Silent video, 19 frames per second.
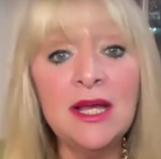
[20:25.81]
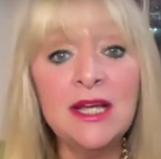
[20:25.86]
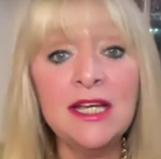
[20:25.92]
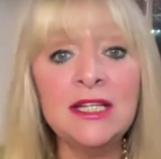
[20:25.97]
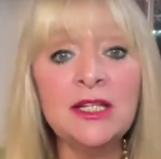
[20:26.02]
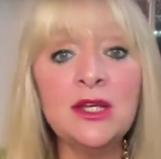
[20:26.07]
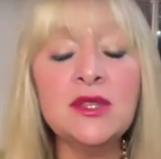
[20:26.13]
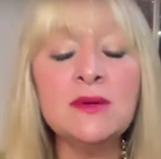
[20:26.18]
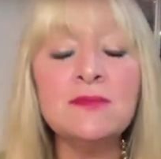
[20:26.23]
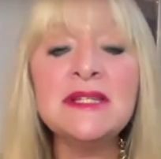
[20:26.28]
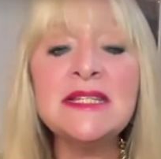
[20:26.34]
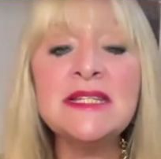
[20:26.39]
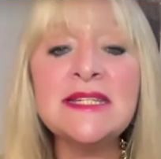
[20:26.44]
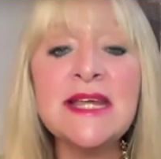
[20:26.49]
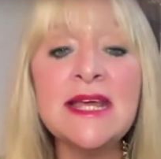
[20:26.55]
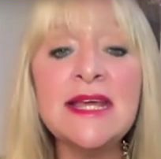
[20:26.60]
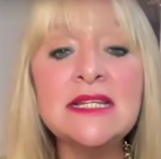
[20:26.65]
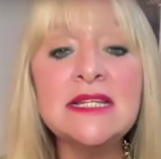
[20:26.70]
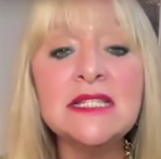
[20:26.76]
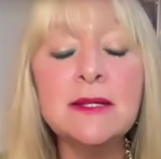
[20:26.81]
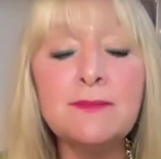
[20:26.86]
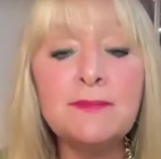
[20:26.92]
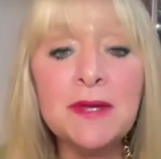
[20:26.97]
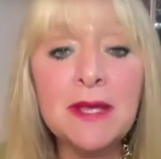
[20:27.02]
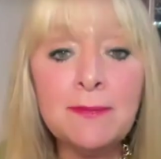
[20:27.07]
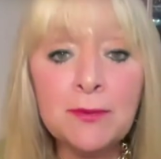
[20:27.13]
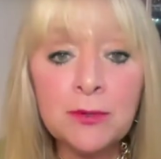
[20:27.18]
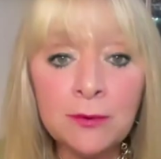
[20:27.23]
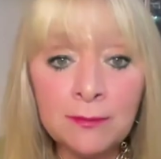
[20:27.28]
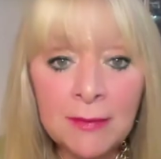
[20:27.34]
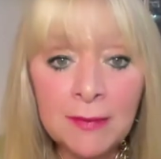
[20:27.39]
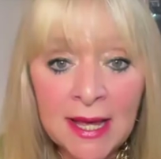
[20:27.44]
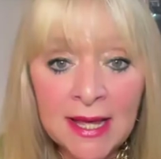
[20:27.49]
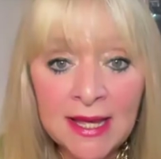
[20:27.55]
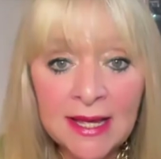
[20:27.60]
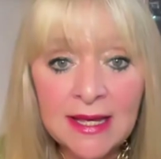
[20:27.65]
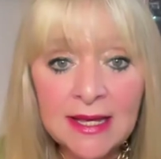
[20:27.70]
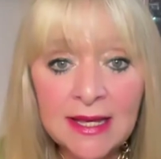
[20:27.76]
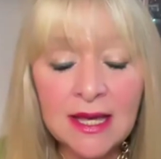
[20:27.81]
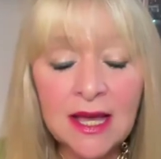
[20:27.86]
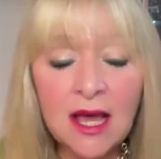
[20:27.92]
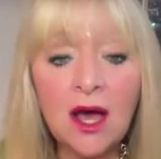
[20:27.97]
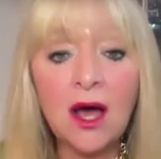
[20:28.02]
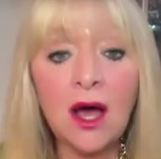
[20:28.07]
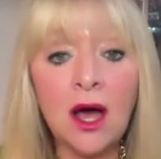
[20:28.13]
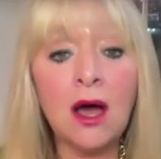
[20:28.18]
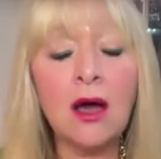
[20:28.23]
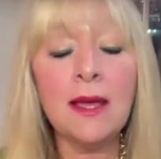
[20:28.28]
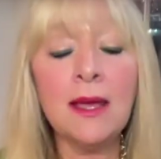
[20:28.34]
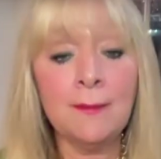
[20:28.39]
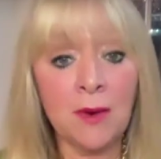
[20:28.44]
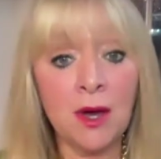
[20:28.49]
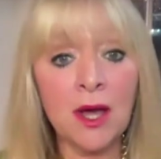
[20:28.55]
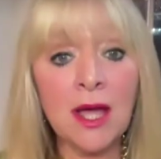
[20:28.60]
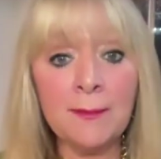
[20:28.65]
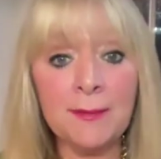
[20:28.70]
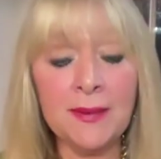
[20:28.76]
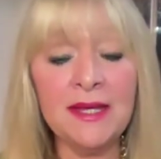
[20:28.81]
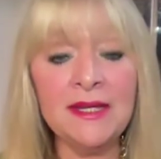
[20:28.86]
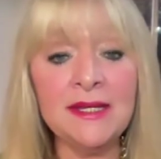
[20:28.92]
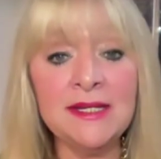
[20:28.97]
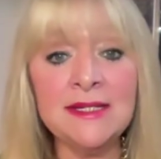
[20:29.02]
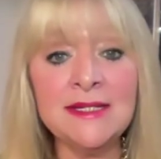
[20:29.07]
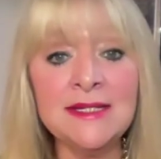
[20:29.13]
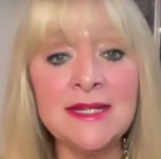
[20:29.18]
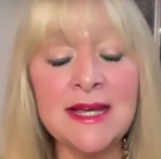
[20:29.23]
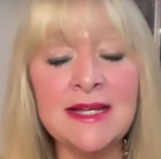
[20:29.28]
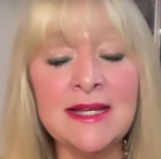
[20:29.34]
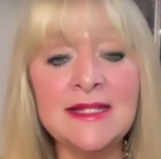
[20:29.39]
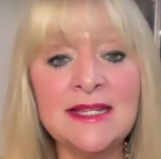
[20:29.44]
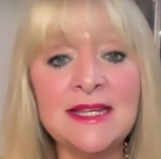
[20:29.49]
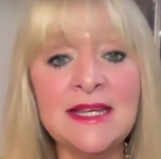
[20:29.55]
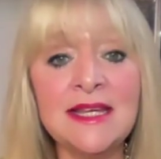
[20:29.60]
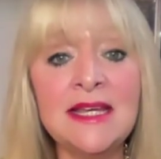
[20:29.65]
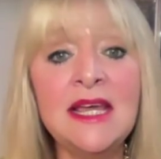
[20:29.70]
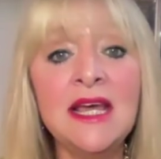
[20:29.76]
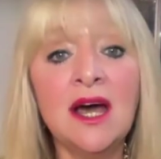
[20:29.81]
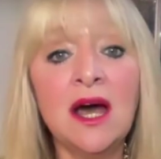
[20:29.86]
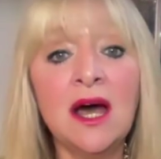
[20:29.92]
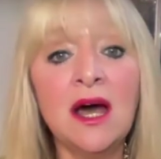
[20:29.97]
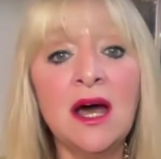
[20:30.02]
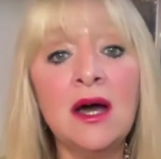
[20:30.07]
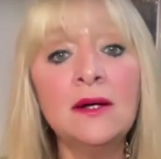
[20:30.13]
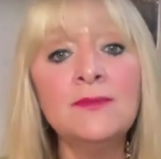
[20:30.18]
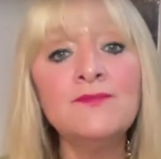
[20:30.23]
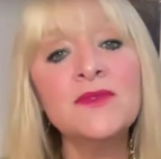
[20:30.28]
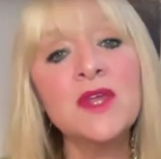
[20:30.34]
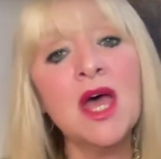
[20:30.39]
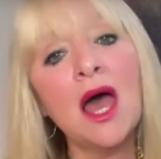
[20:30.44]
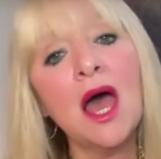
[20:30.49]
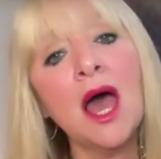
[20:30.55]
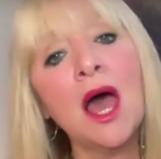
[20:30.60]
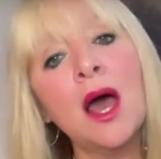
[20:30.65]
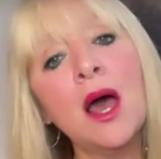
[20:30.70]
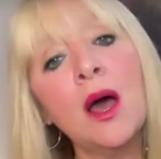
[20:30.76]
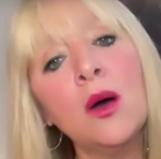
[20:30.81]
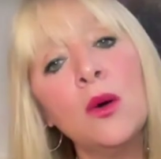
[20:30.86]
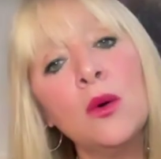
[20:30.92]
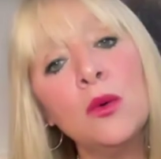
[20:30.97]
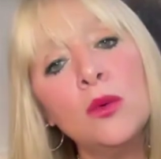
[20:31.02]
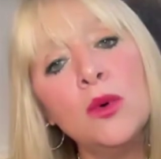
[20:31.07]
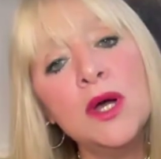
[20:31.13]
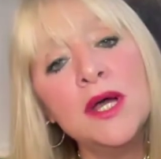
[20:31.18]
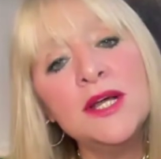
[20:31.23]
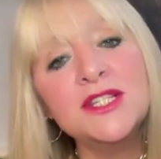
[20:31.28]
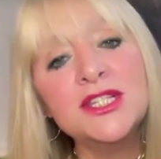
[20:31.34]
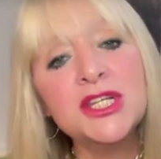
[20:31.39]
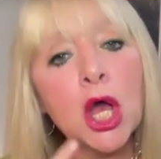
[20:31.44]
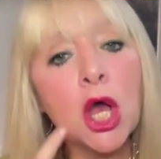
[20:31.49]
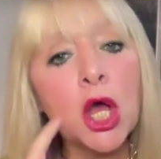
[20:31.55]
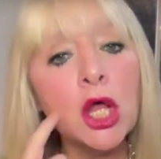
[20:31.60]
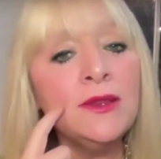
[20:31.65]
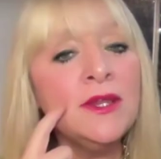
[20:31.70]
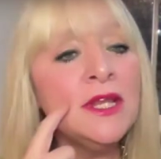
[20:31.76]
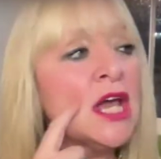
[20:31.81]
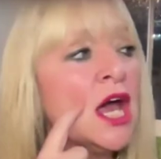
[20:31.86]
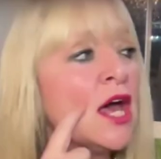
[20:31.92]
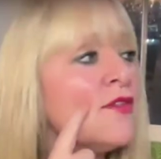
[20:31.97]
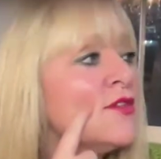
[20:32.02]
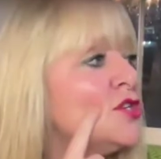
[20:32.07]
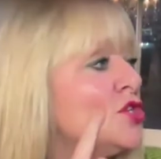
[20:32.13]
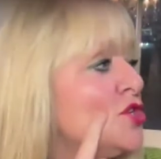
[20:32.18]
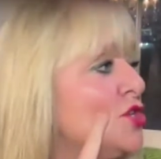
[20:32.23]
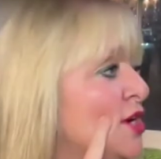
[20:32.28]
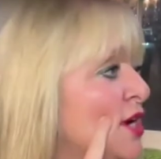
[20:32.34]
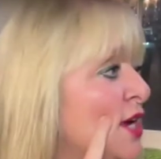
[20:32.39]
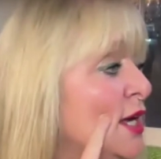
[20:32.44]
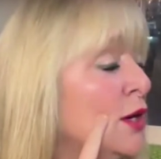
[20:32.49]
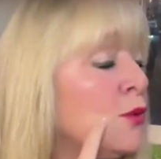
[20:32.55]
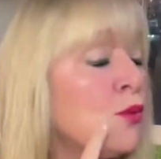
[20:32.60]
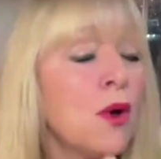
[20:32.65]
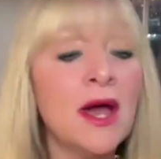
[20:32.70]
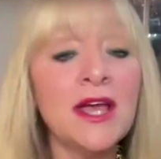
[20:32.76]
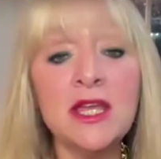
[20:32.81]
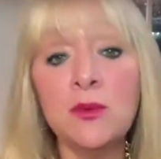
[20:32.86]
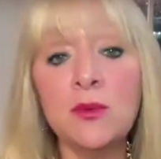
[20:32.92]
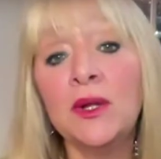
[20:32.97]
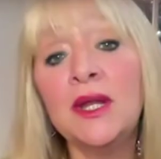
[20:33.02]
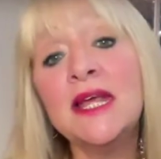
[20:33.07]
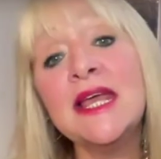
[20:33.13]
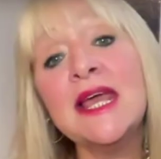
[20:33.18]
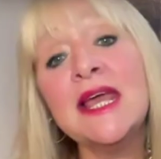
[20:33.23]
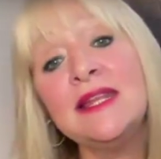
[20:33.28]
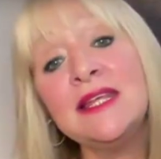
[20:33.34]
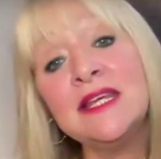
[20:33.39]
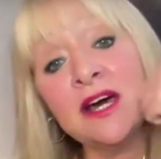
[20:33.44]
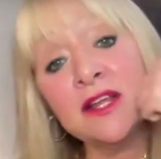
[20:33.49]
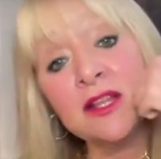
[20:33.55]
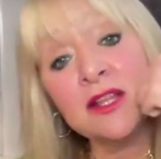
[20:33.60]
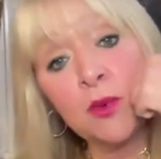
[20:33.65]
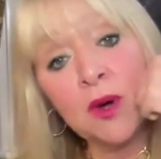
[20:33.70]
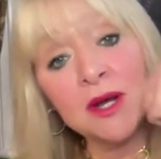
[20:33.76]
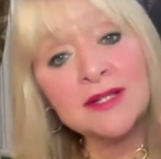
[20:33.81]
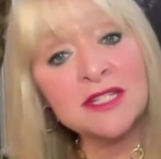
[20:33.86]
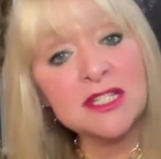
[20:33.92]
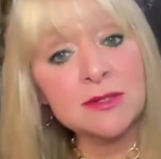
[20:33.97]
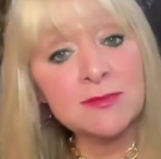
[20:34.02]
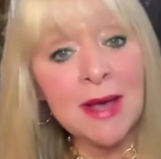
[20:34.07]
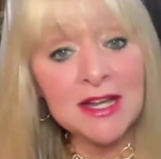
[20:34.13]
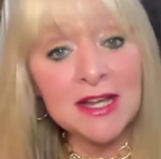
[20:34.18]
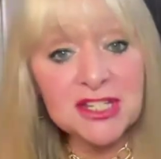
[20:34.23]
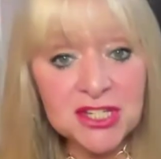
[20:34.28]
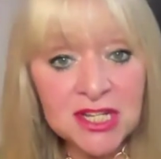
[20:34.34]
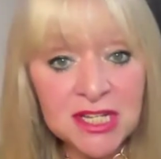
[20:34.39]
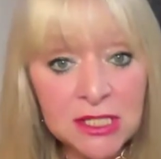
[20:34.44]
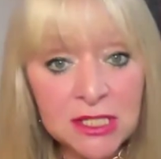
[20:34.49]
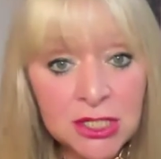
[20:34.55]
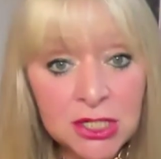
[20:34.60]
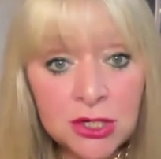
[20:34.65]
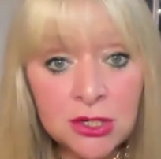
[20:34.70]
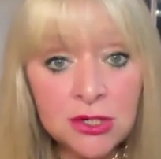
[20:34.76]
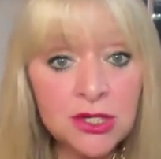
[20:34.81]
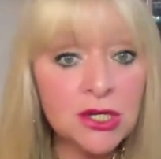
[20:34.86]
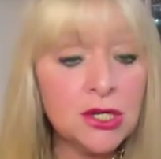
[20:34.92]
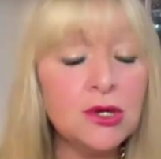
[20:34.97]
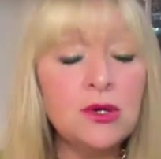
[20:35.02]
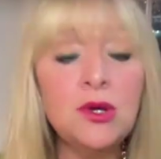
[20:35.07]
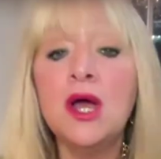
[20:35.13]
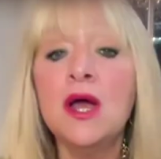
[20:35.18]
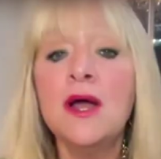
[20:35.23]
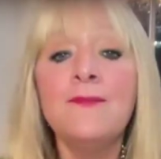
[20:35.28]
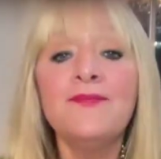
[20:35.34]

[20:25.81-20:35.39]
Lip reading: The mistakes that people make are, in my opinion, Daisy, are, ow, turn the other cheek. Why? You want to get the other one smashed in, do you?